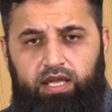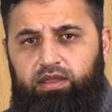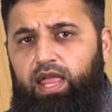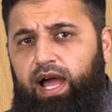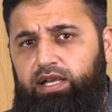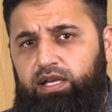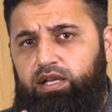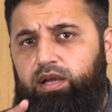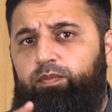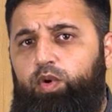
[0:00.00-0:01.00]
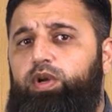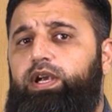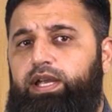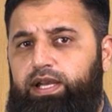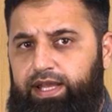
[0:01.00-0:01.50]
That
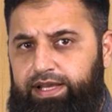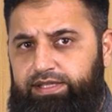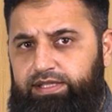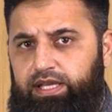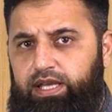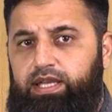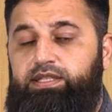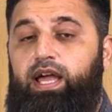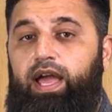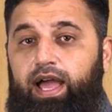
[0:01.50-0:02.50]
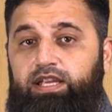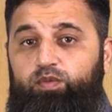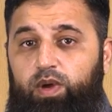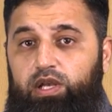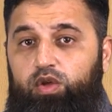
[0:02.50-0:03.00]
computed index is the hash
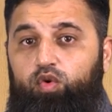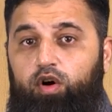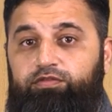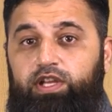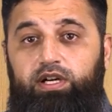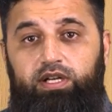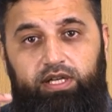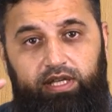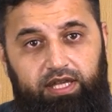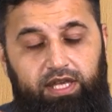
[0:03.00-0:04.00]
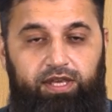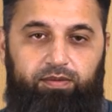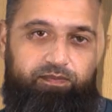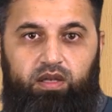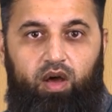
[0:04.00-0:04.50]
value of the key.
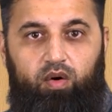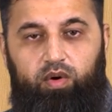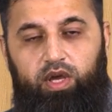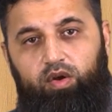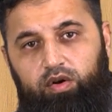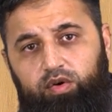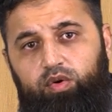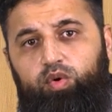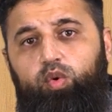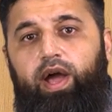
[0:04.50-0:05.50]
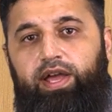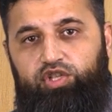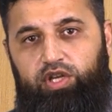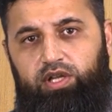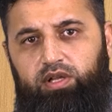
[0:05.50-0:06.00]
Now, in order to do
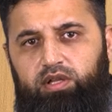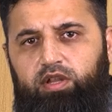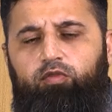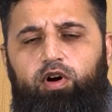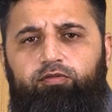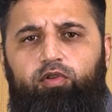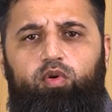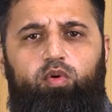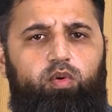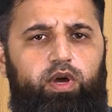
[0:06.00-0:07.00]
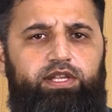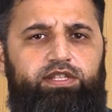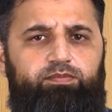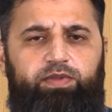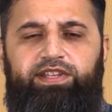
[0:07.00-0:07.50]
hashing, the workflow
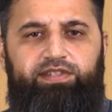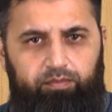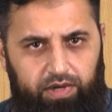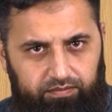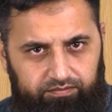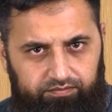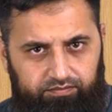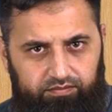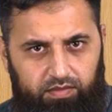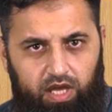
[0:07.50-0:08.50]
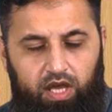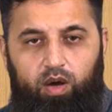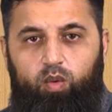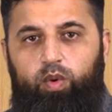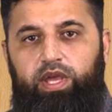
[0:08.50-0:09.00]
is pretty simple.
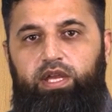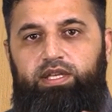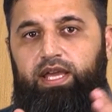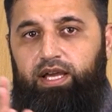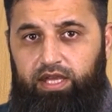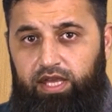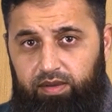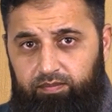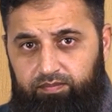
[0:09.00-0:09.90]
We take a key,